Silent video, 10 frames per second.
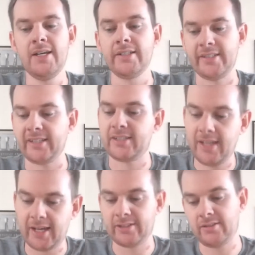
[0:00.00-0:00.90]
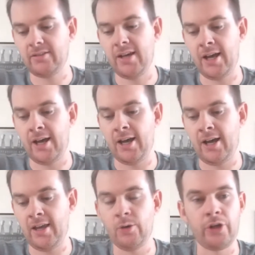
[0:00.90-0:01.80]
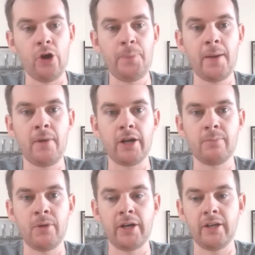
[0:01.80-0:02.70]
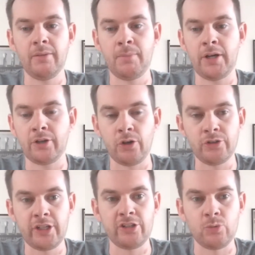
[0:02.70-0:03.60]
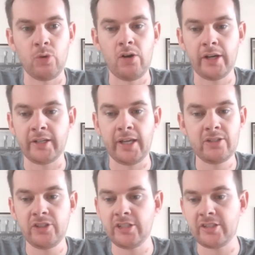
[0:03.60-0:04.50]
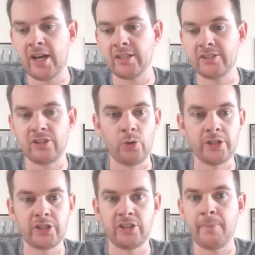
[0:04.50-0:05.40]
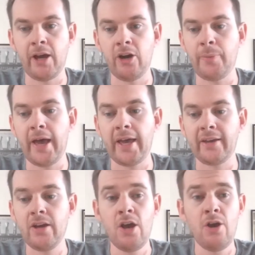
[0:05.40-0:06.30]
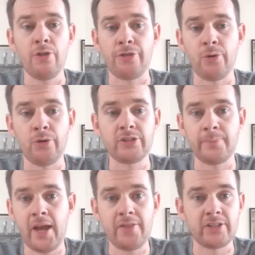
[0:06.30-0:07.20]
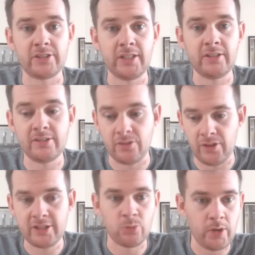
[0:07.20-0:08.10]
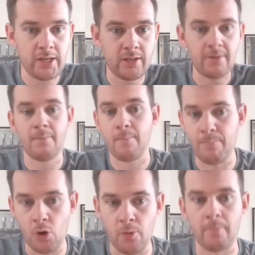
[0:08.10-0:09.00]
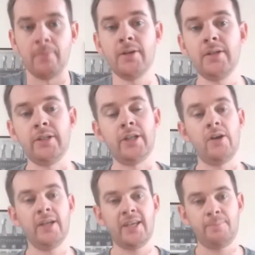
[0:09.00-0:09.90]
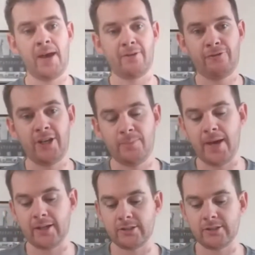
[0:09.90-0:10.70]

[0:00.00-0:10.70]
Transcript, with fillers: So that sucks. Uh, it would help out my my my content as well. I could easily just ask the question, the mailbag, thoughts about the Steelers this week. Boom, you know, I get back feedback.